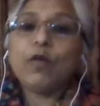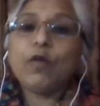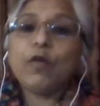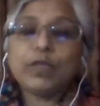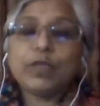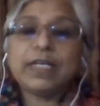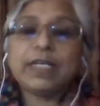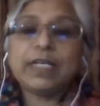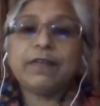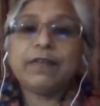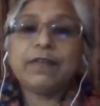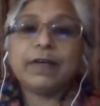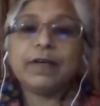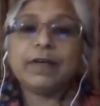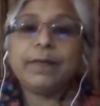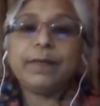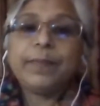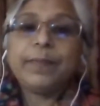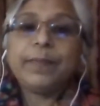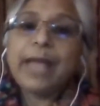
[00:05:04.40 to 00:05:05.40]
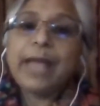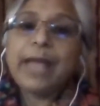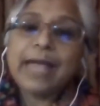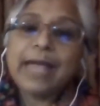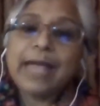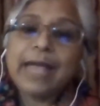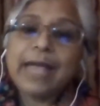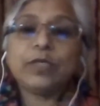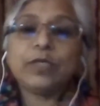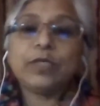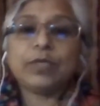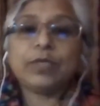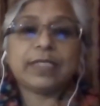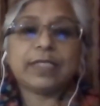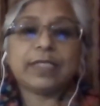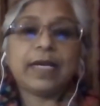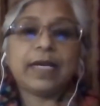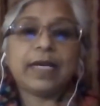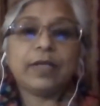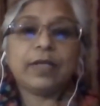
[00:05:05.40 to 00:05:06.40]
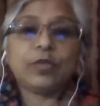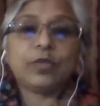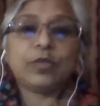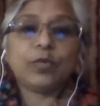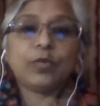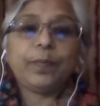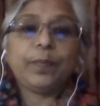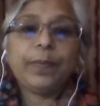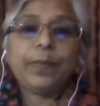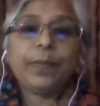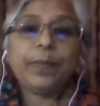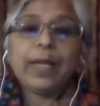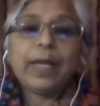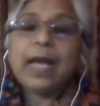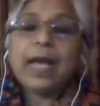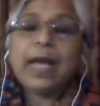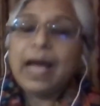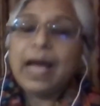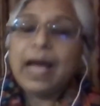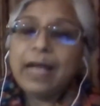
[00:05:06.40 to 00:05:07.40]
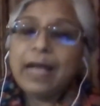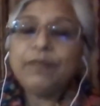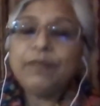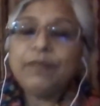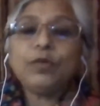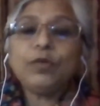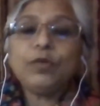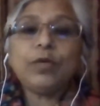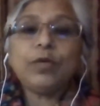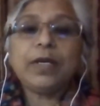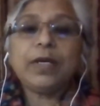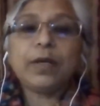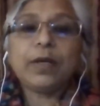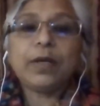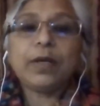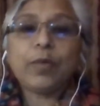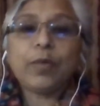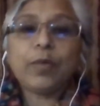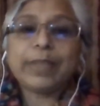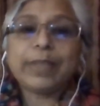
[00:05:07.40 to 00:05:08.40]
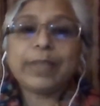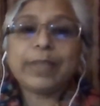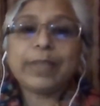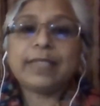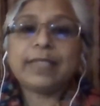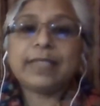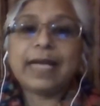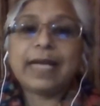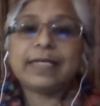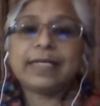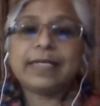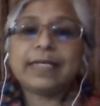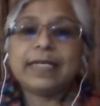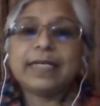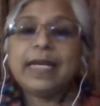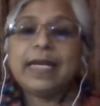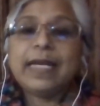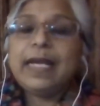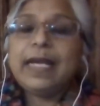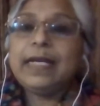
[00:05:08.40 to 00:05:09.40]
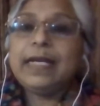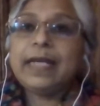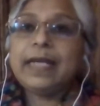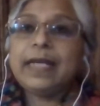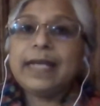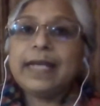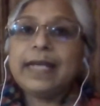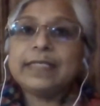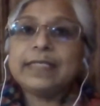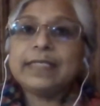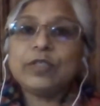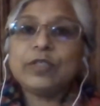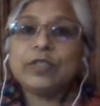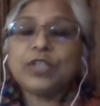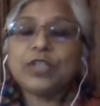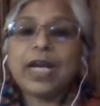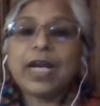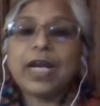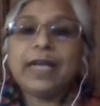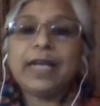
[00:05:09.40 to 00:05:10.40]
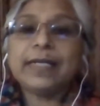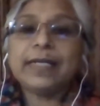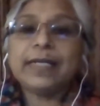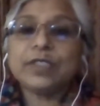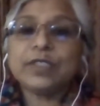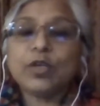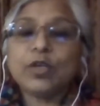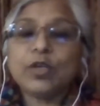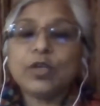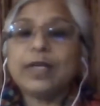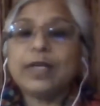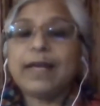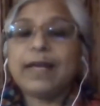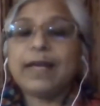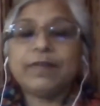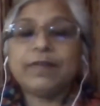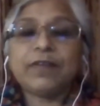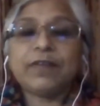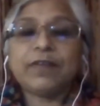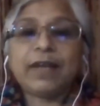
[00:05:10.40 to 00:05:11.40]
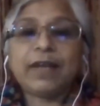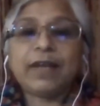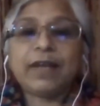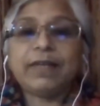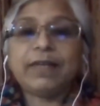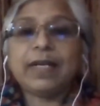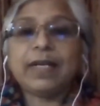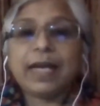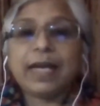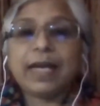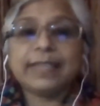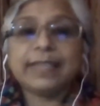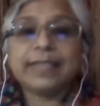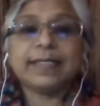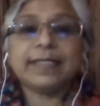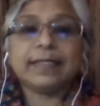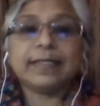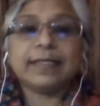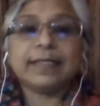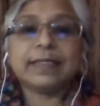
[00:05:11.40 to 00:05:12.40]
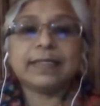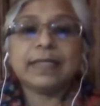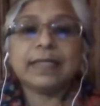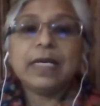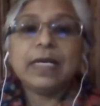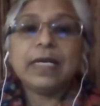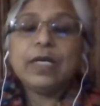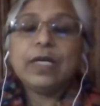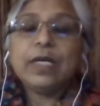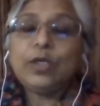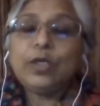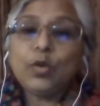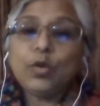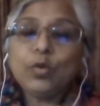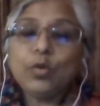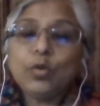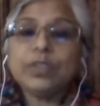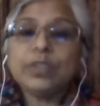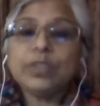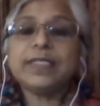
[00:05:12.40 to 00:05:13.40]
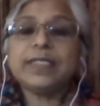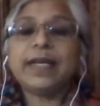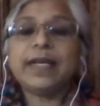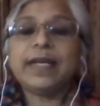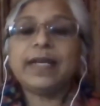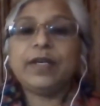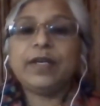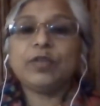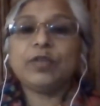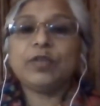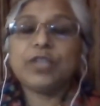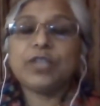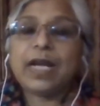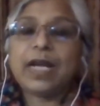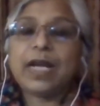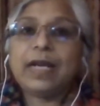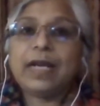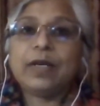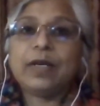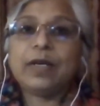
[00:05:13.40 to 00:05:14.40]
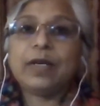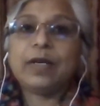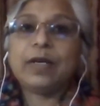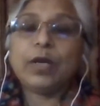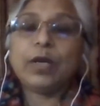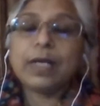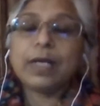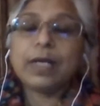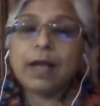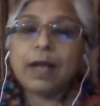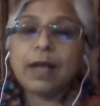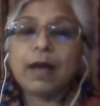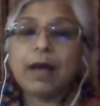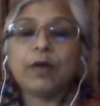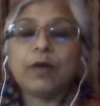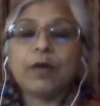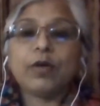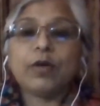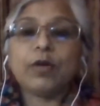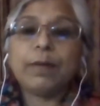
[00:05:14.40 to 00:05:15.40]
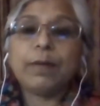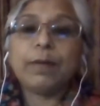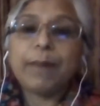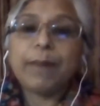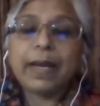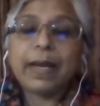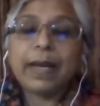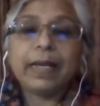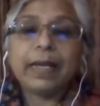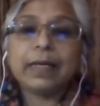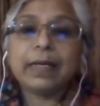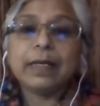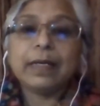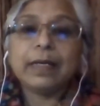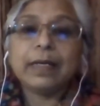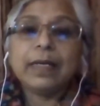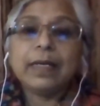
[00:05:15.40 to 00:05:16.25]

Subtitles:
or whatever as you desire to. I would only request that in case your child does not have a driving license, don't send your child on a car or a bike